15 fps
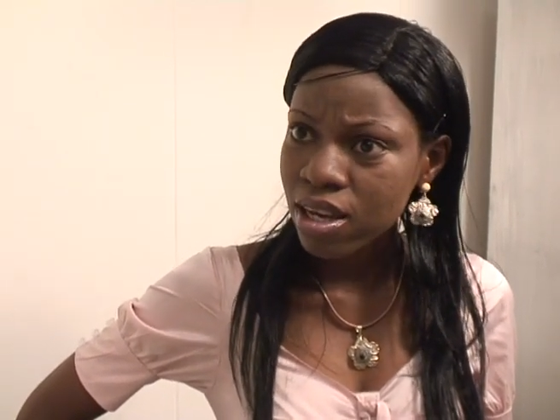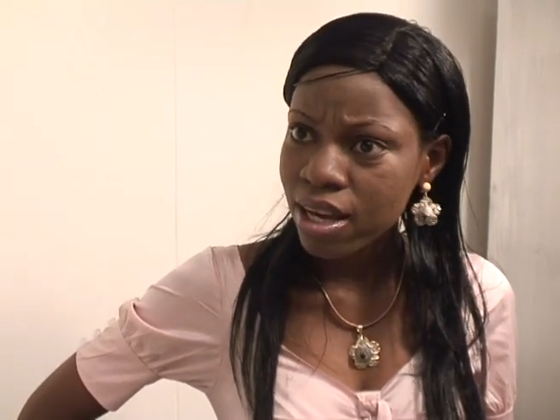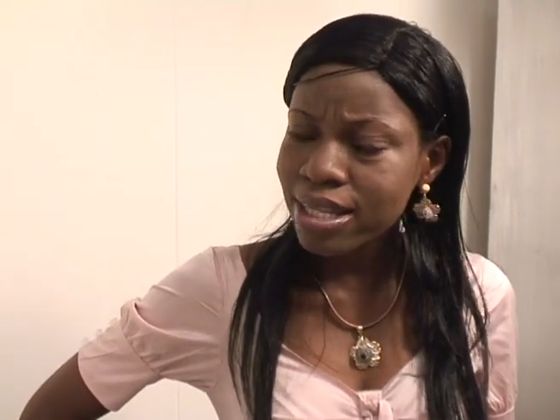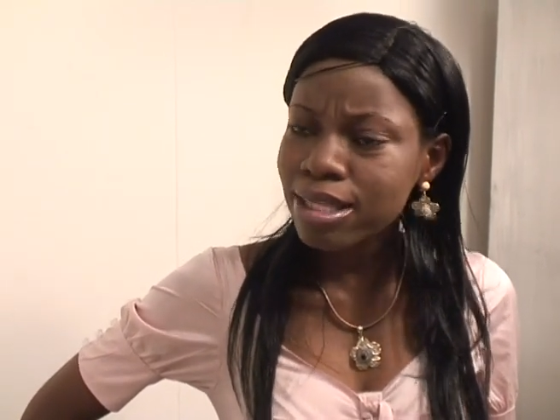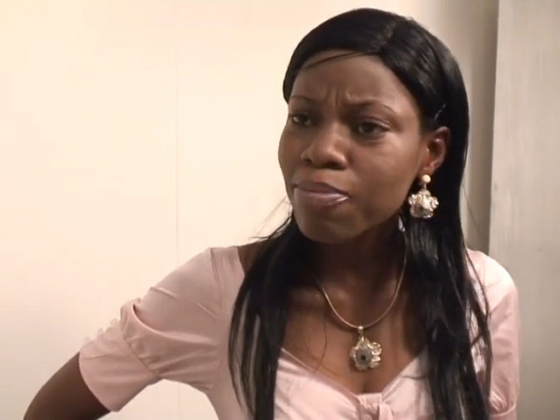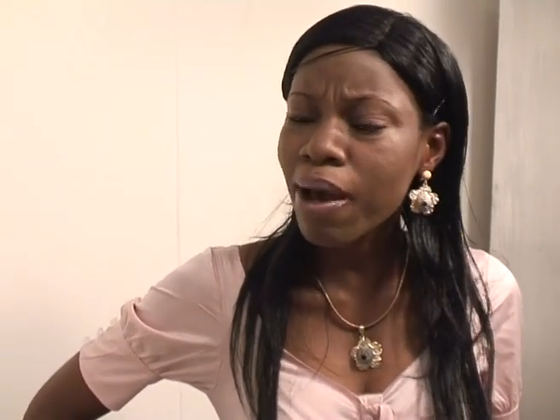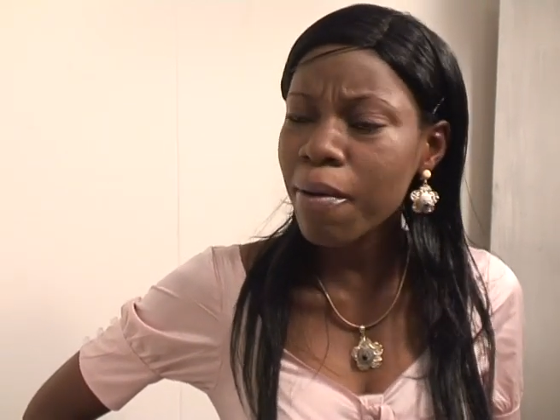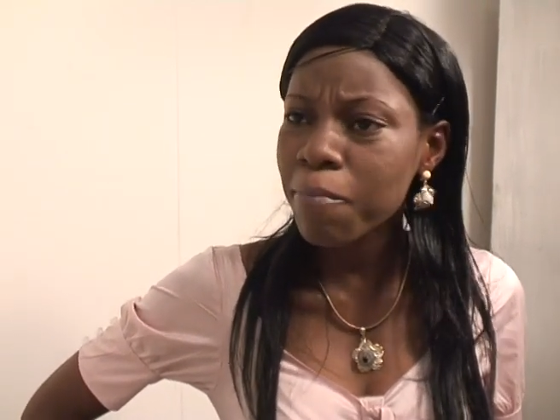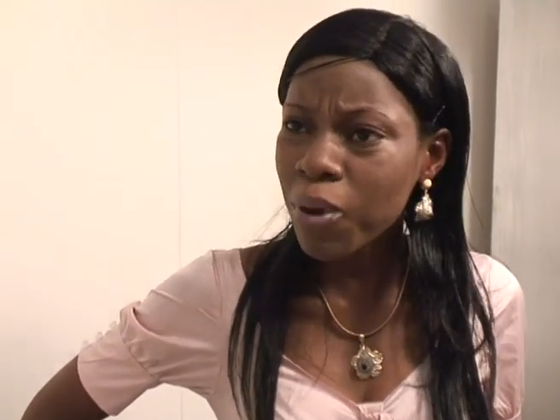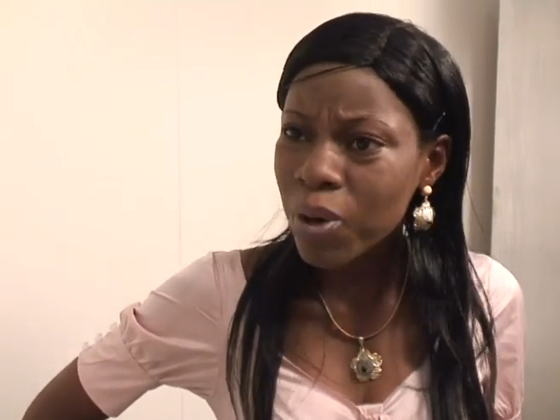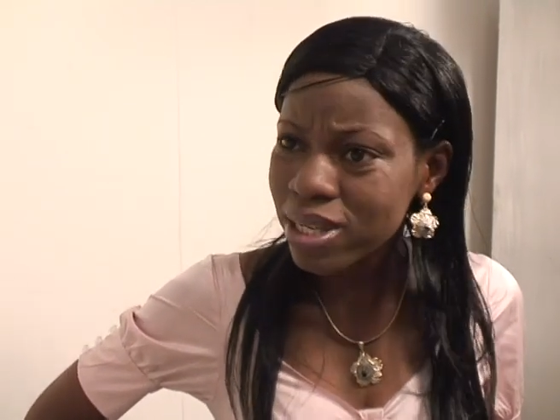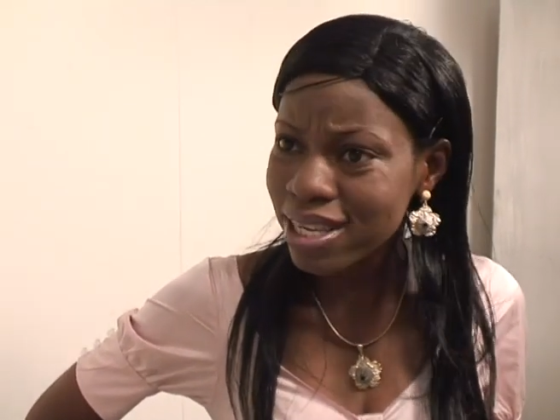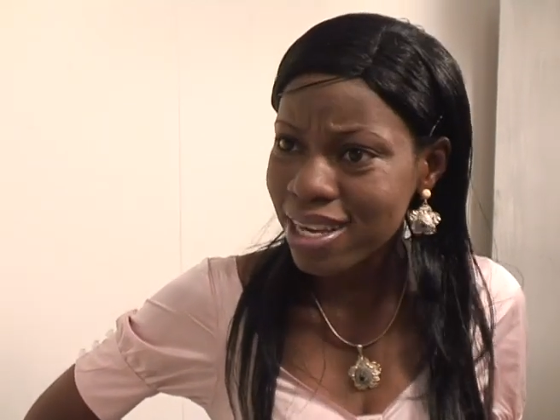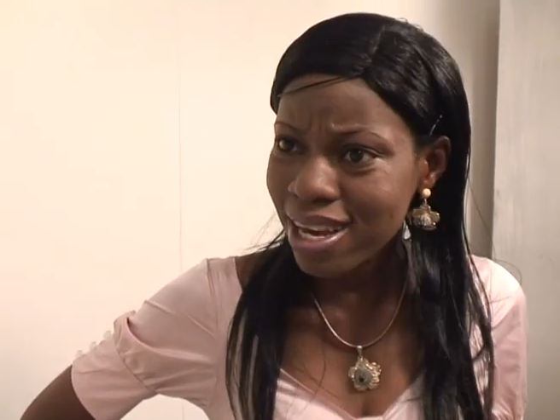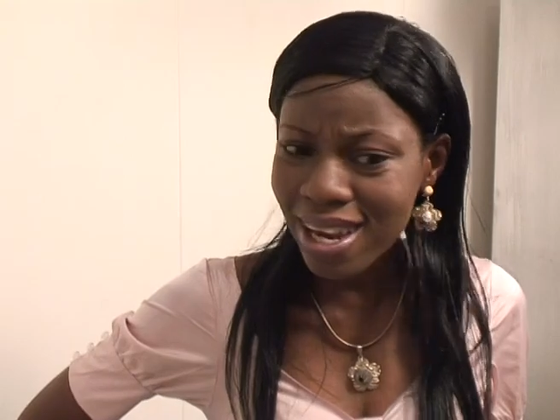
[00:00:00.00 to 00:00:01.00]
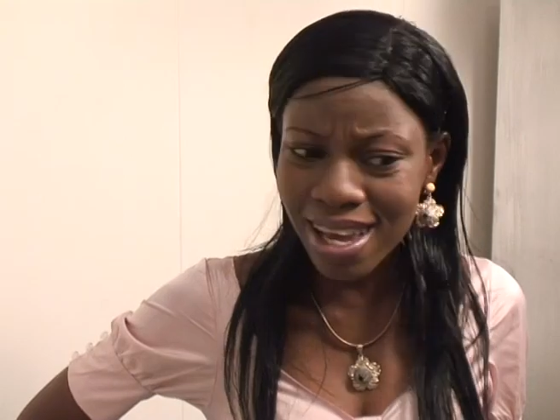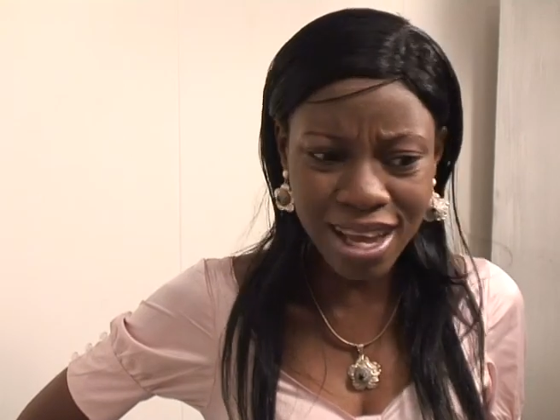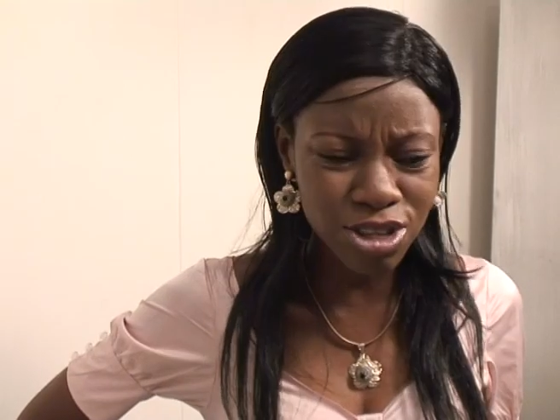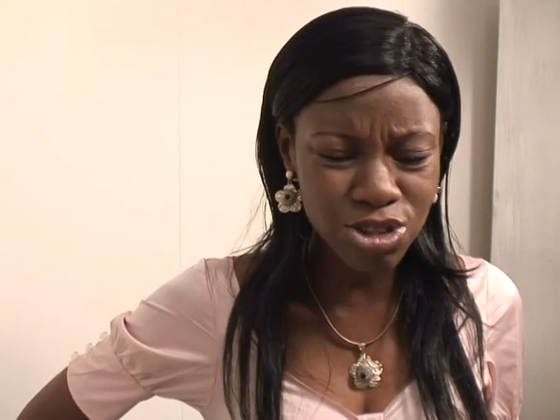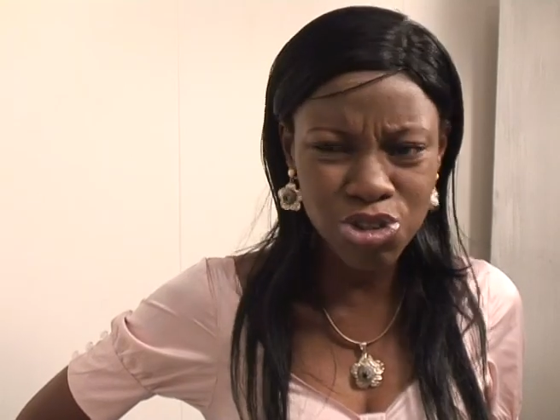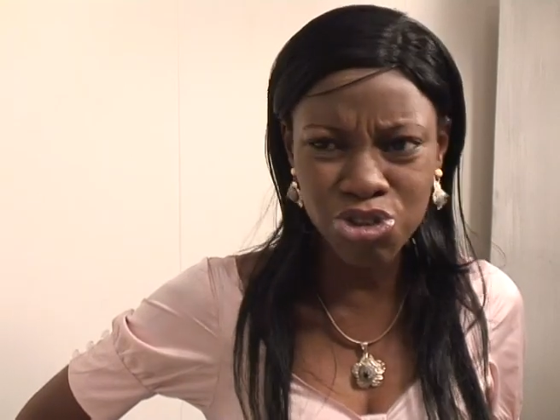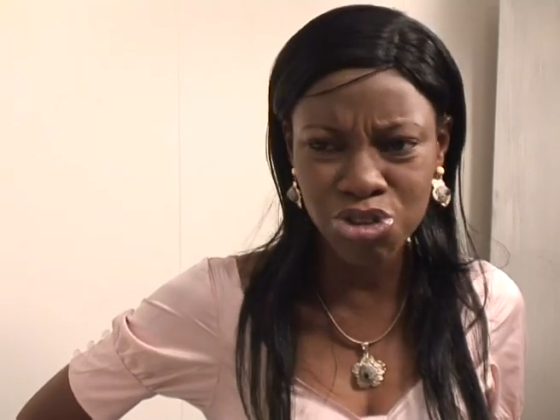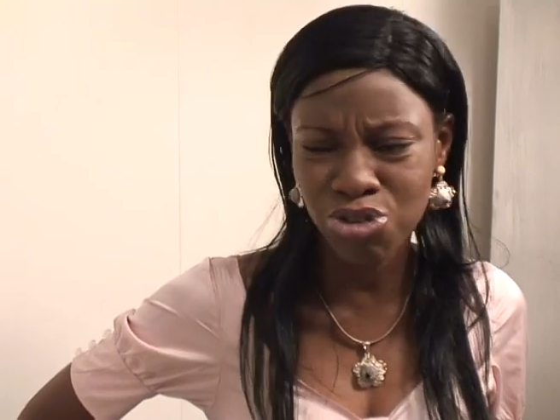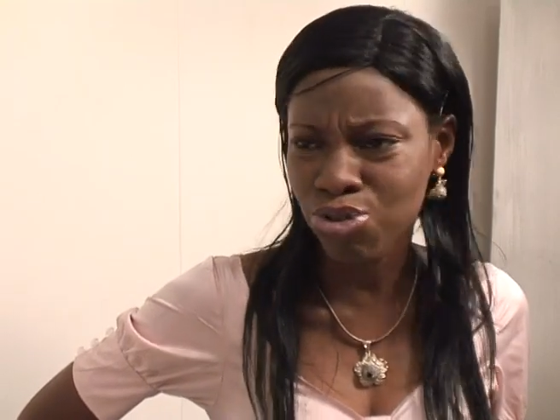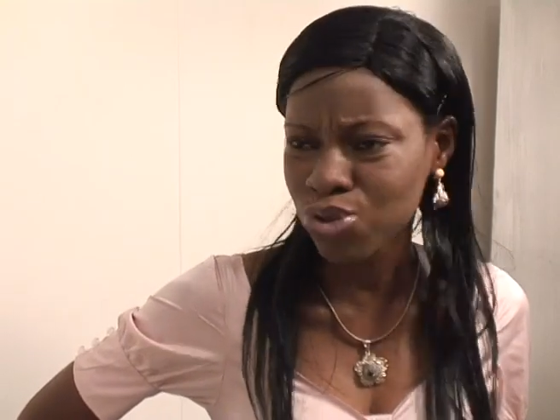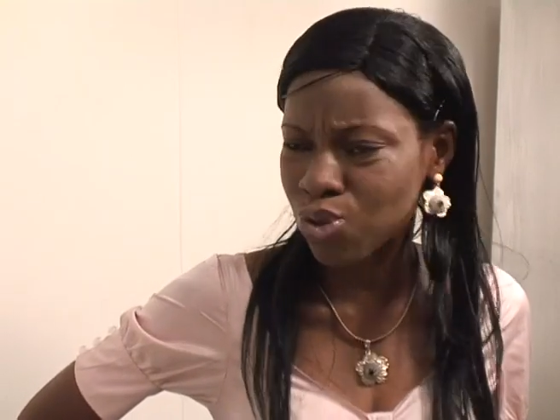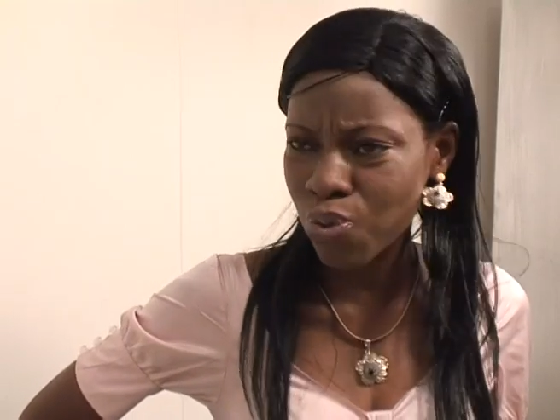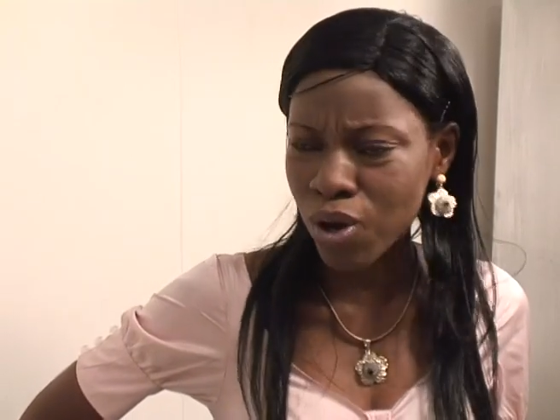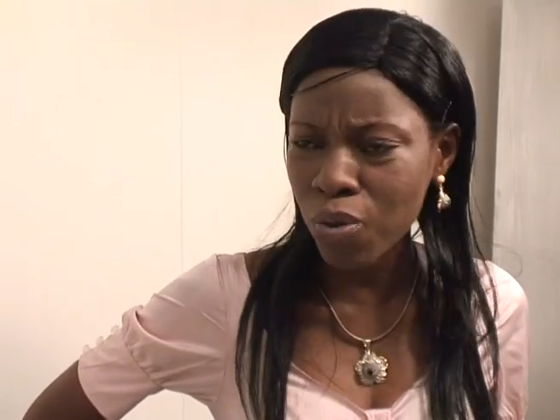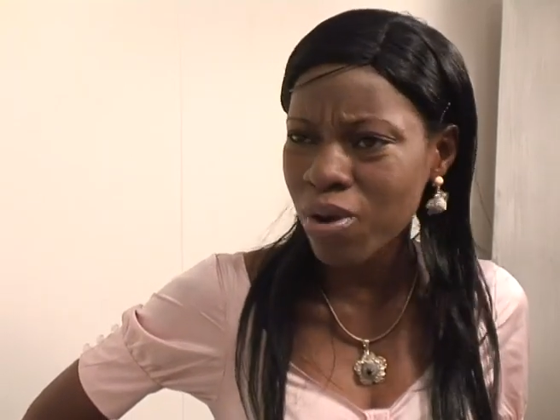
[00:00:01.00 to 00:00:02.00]
It's my body and I can choose
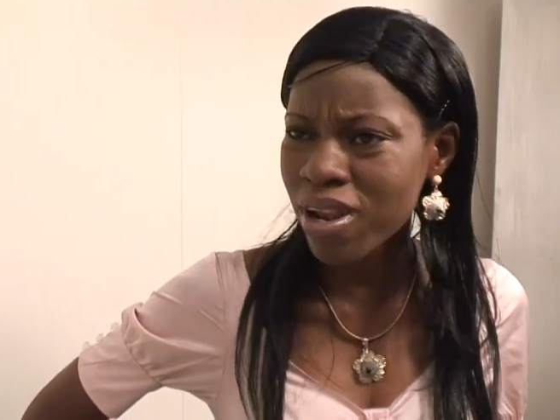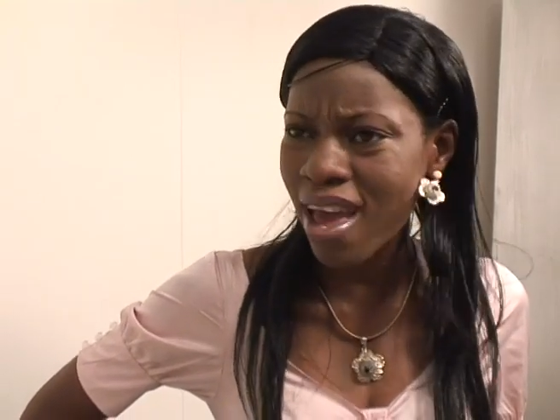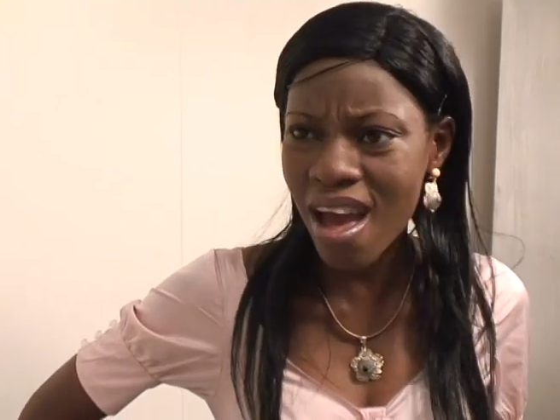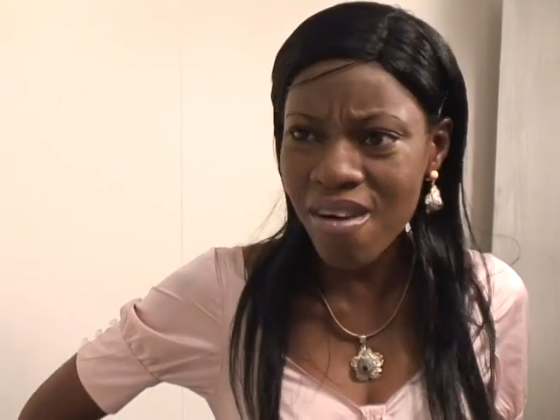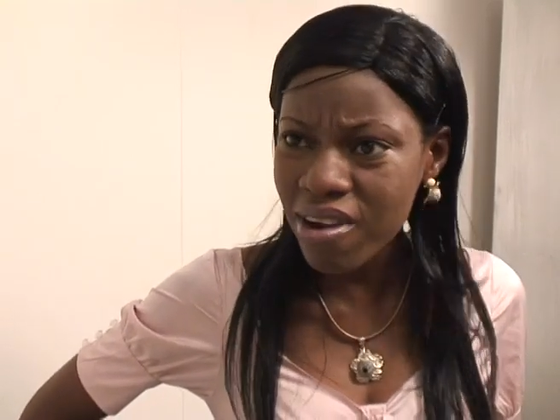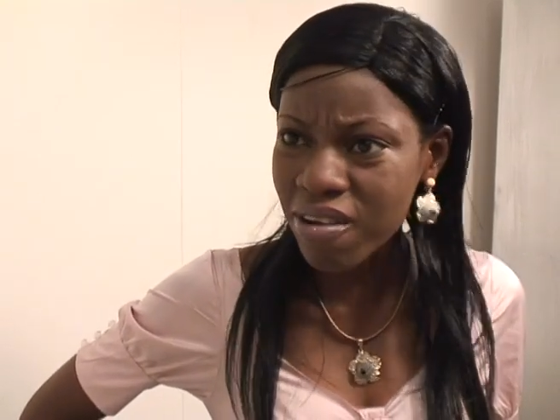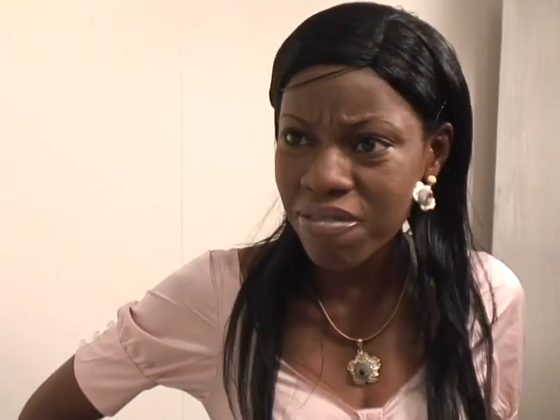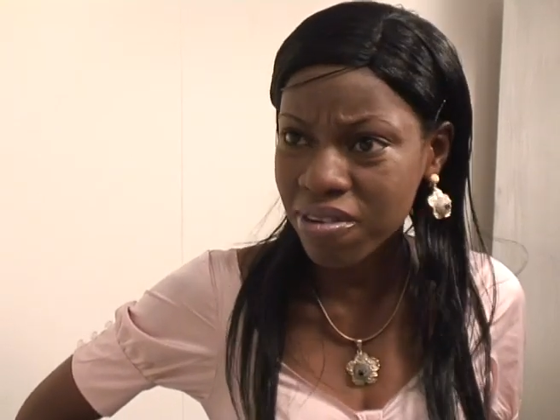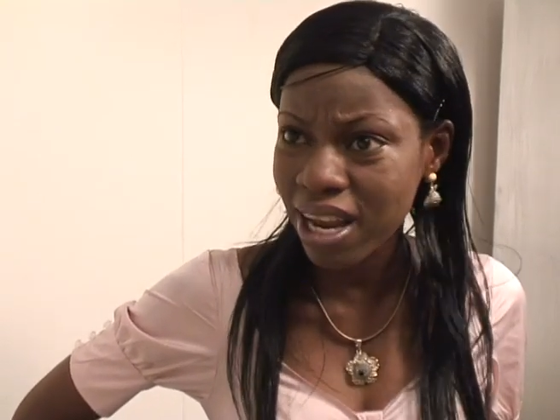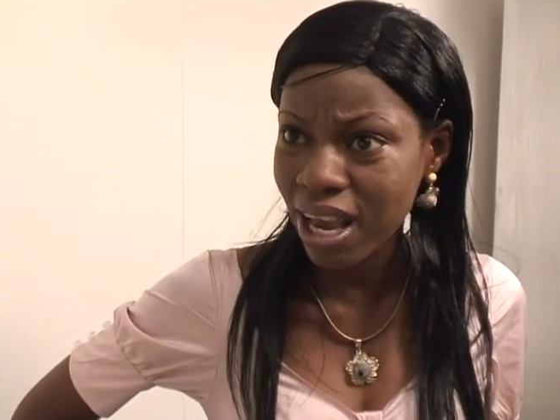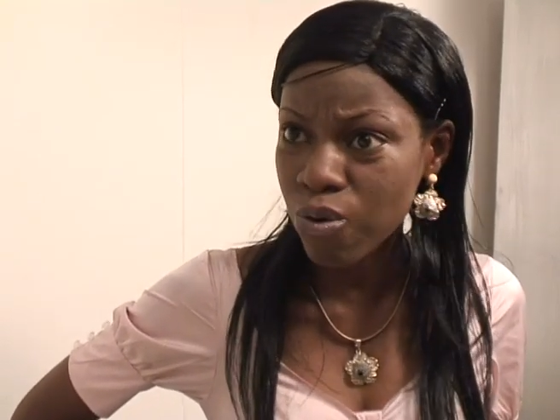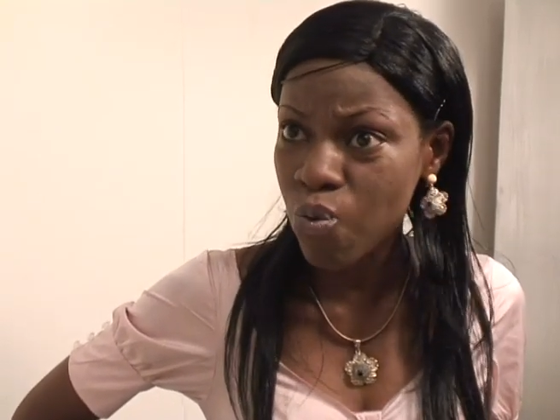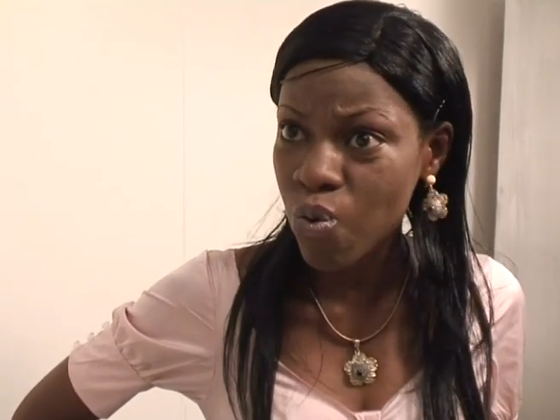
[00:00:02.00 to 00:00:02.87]
to wear whatever I feel like